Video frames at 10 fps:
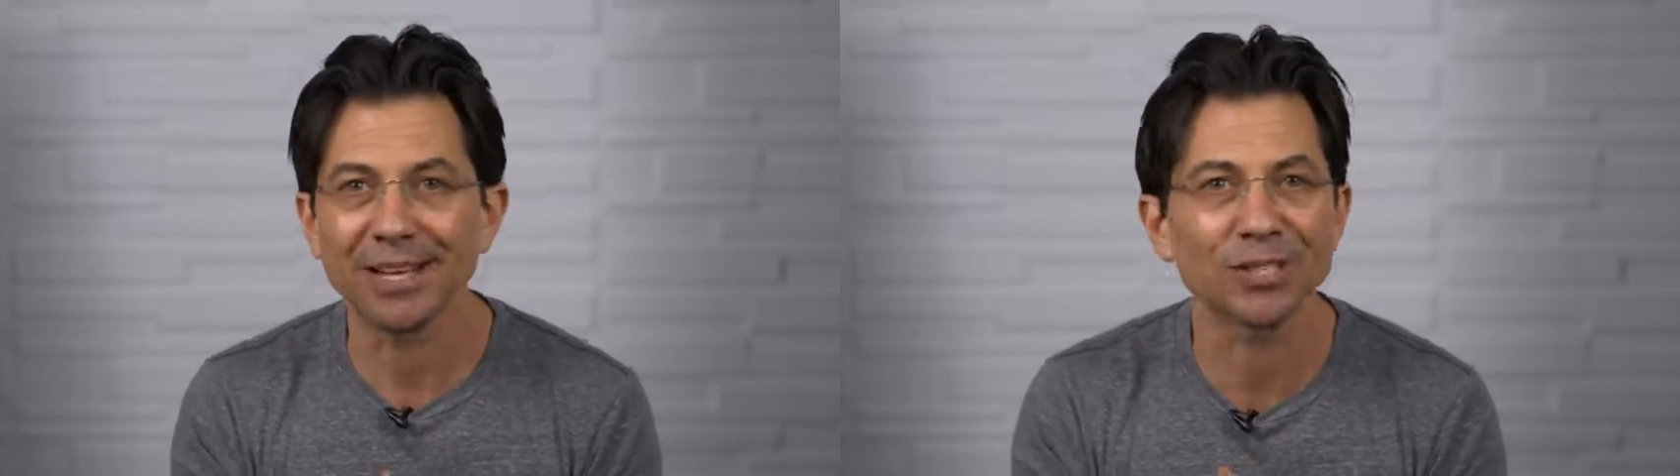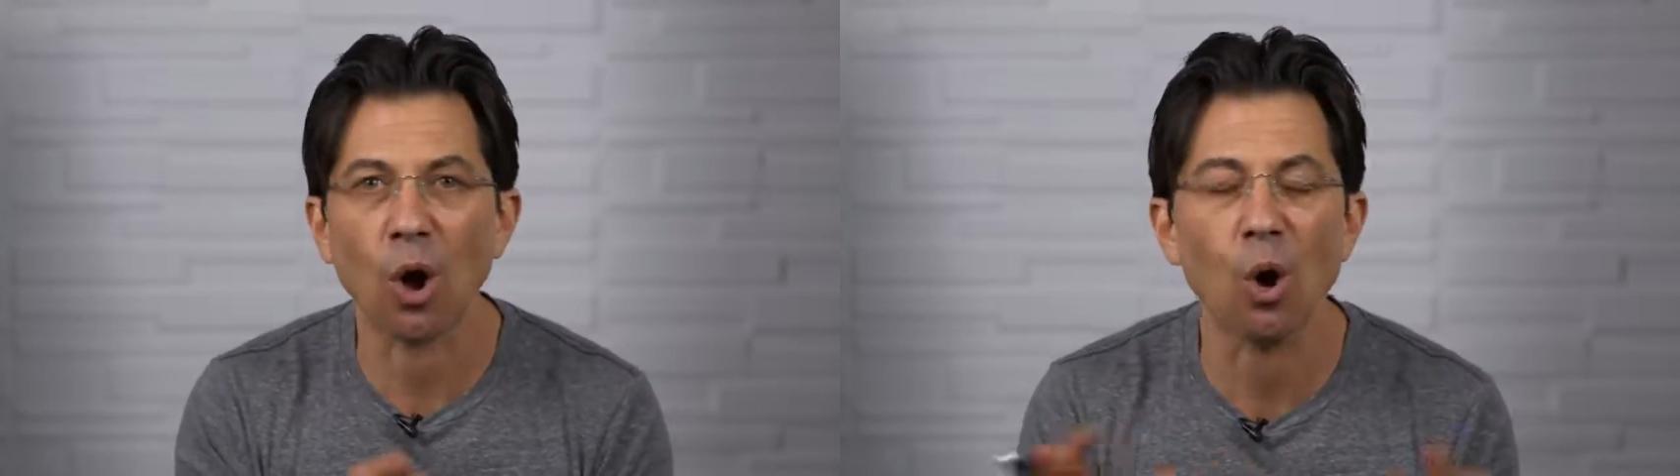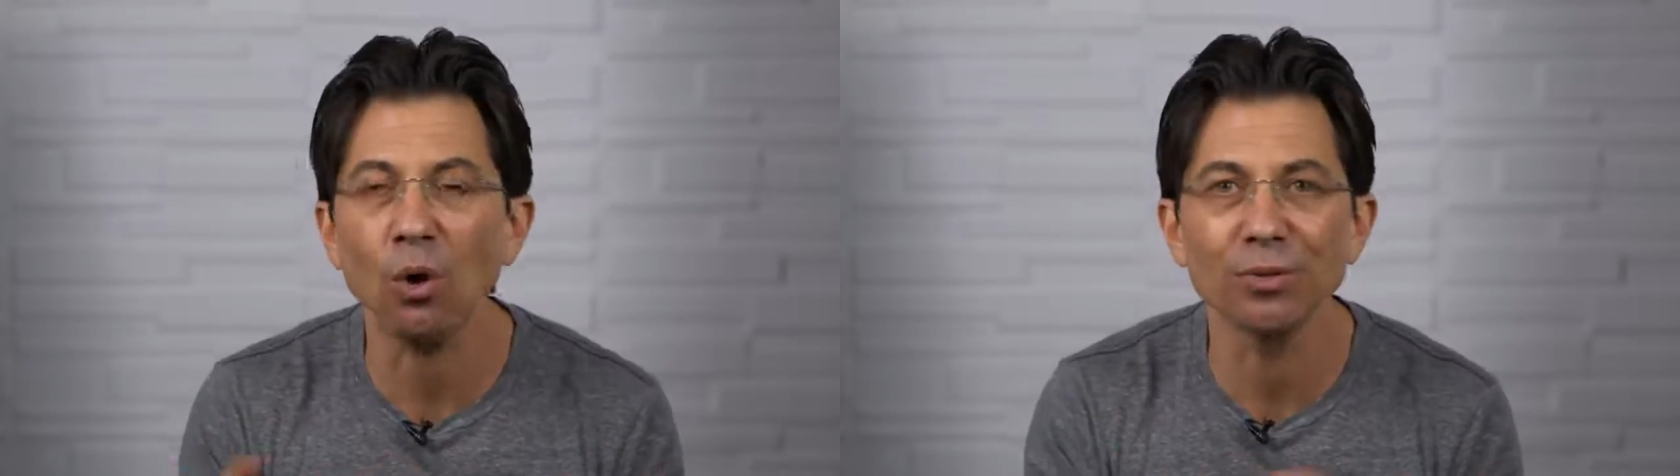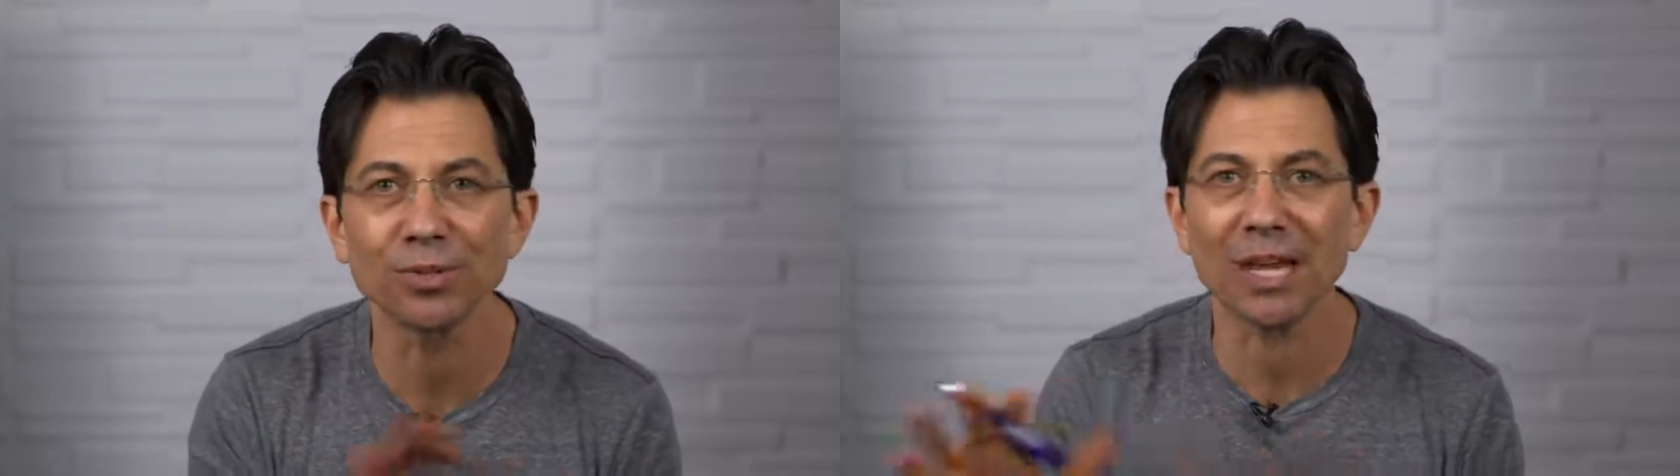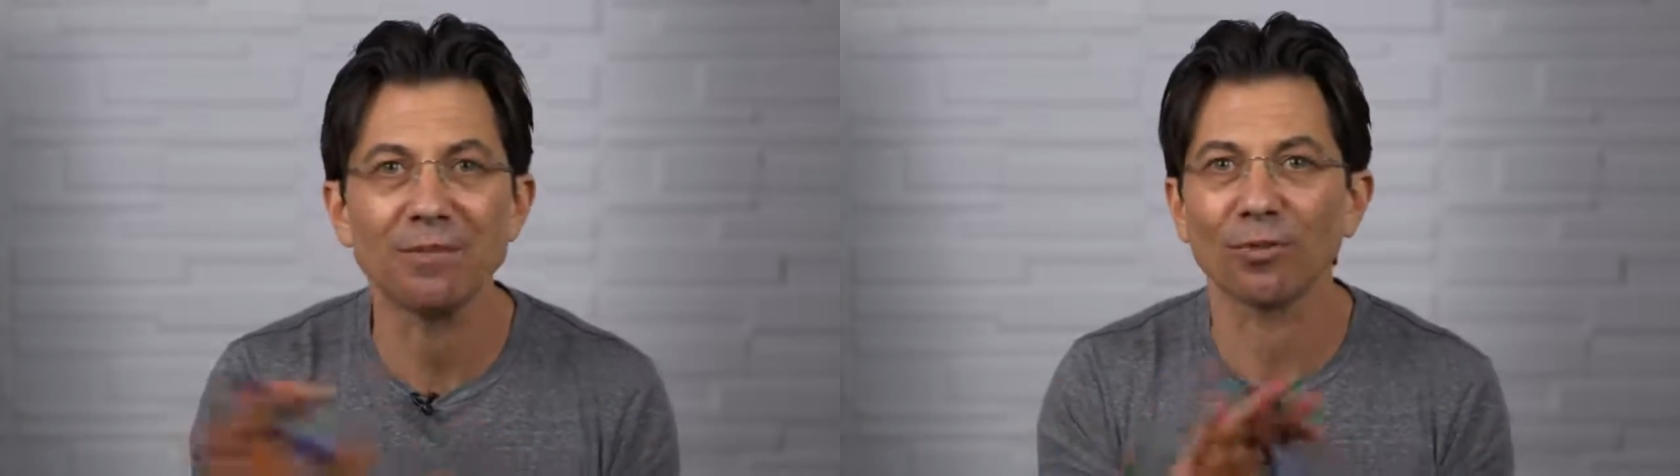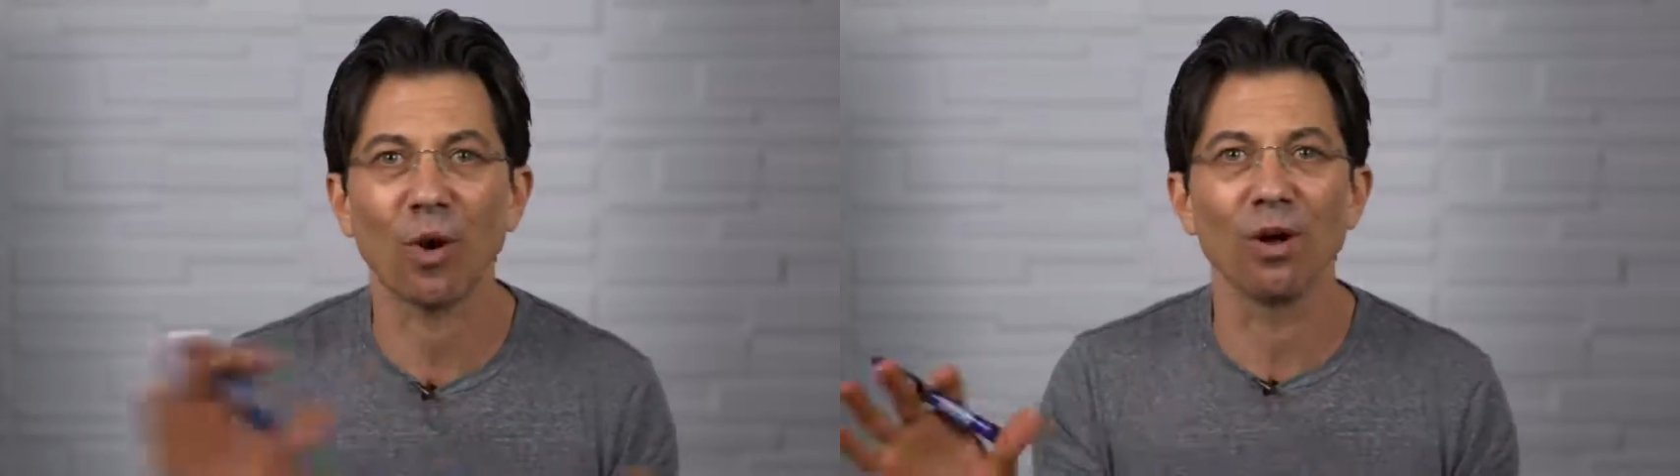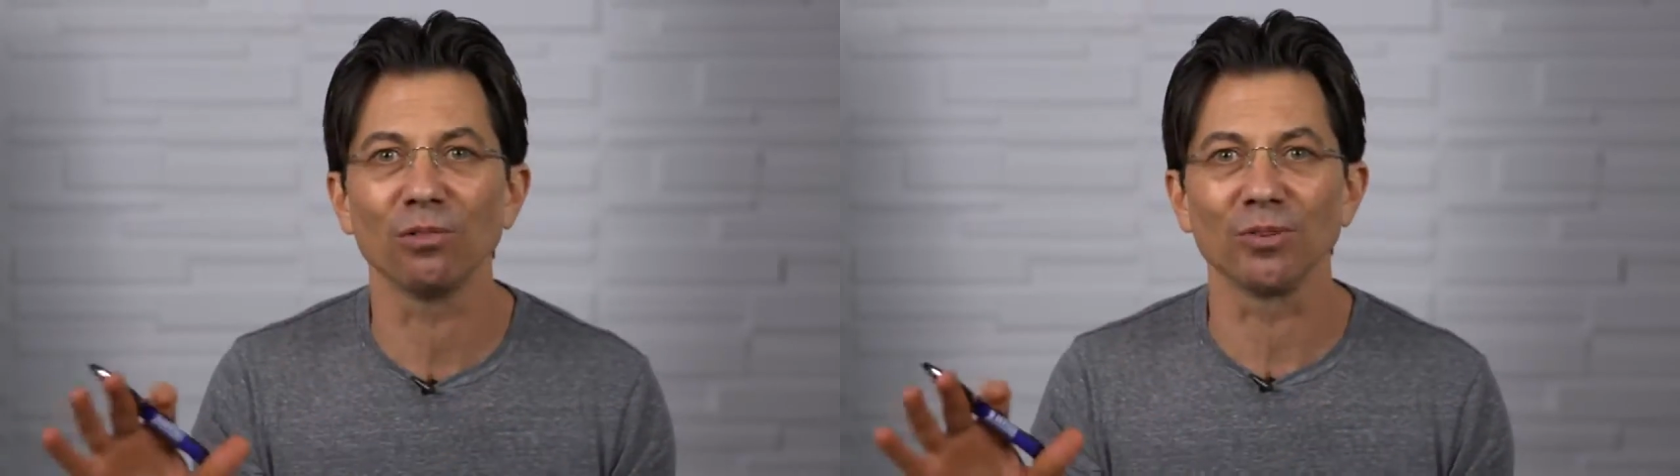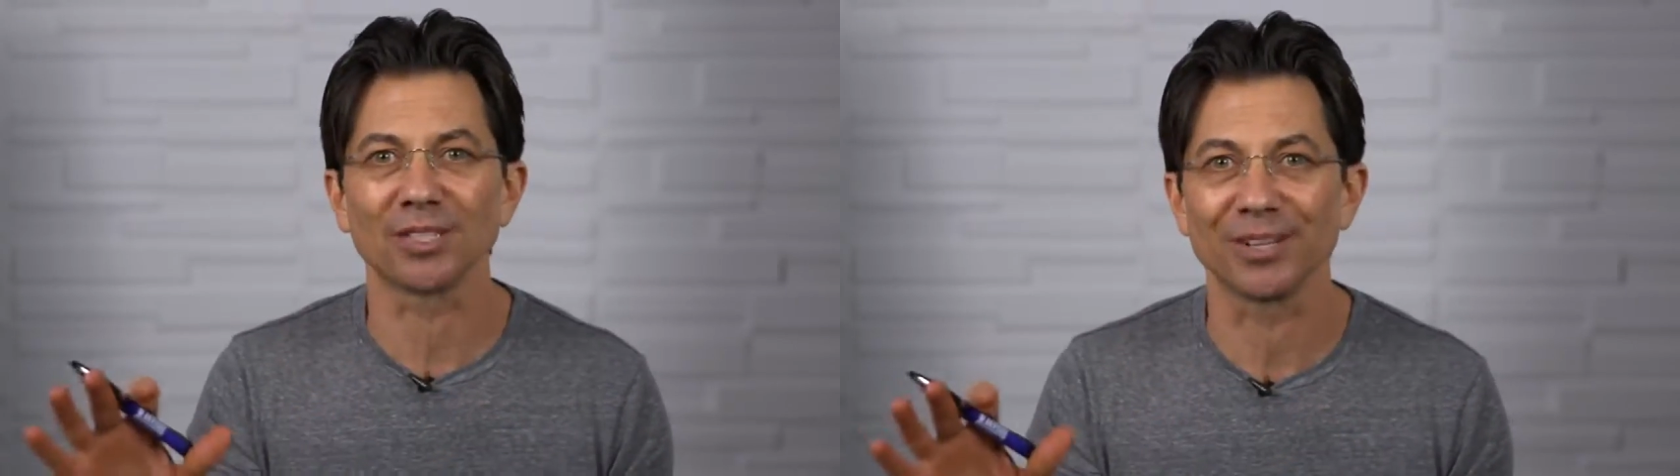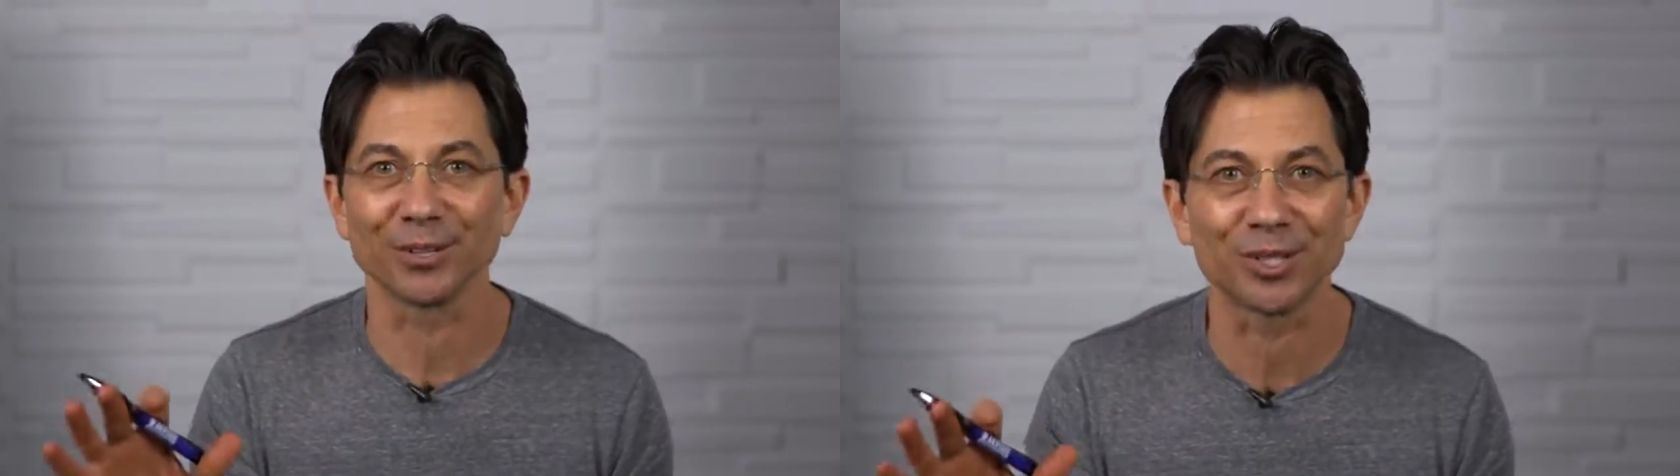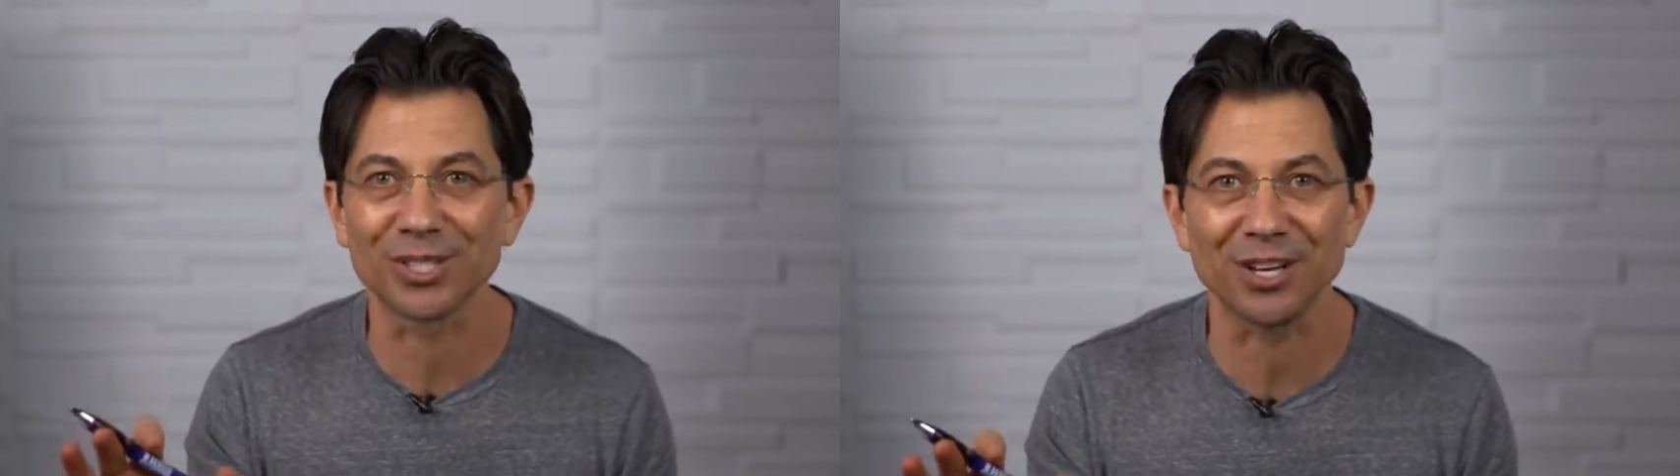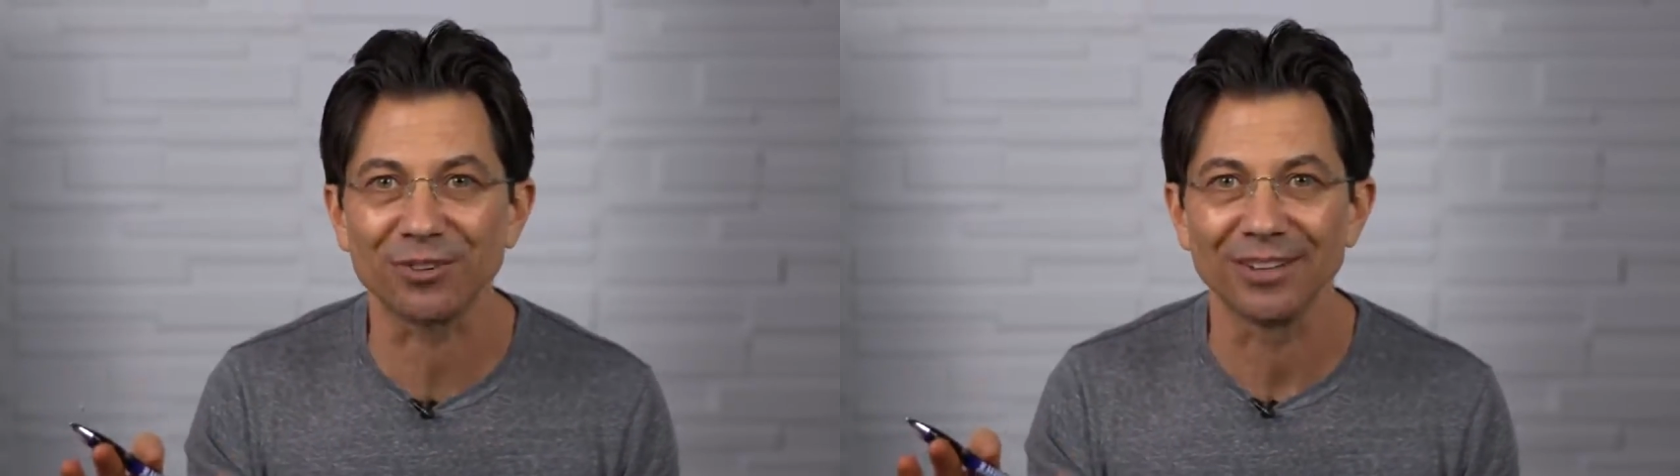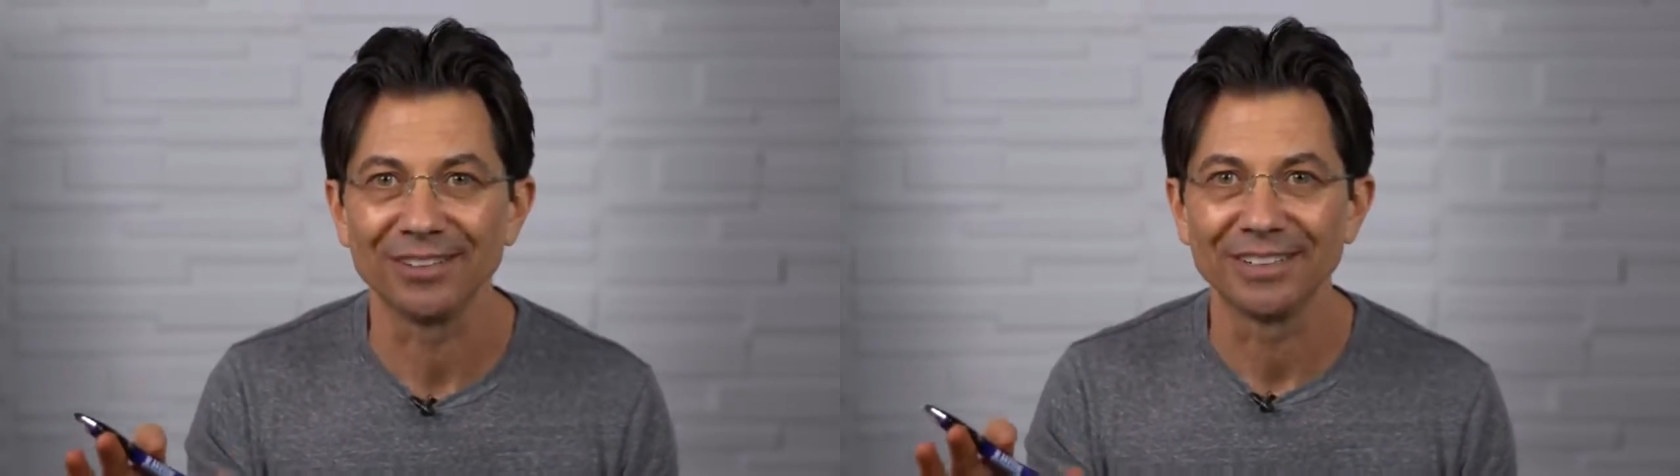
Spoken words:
it's all the same for all of us. Here's the secret.